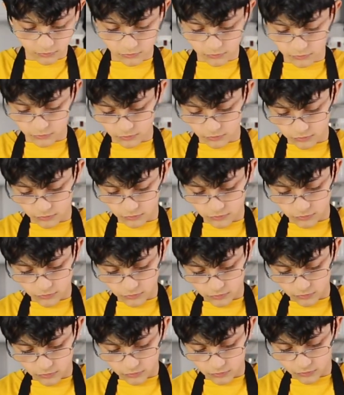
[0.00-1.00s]

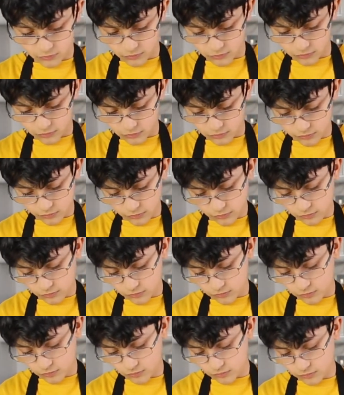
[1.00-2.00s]

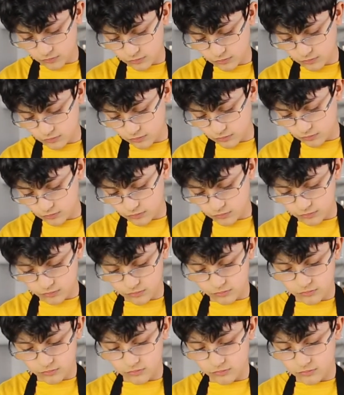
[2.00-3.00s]

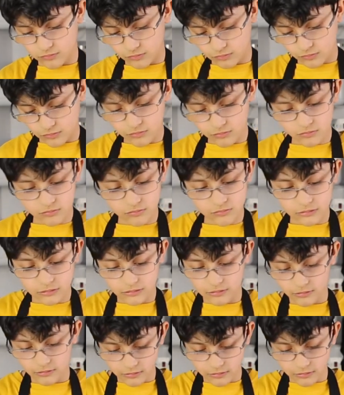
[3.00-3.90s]
Nothing is said.